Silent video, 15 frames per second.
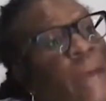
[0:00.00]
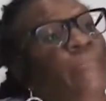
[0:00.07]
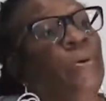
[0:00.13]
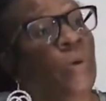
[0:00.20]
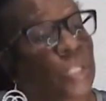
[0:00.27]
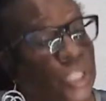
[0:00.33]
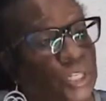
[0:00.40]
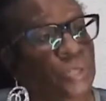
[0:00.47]

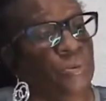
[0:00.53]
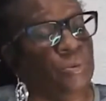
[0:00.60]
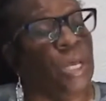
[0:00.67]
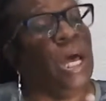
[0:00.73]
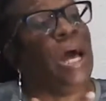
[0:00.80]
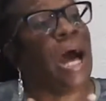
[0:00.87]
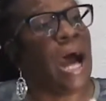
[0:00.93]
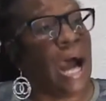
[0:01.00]
I'm going to do.
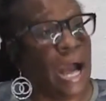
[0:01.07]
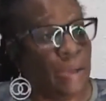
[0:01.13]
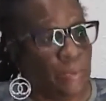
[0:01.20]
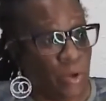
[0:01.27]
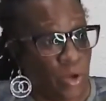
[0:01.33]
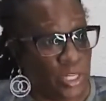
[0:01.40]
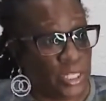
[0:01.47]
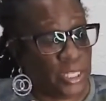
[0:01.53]

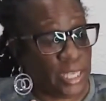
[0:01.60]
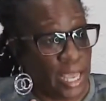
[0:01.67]
I'm going to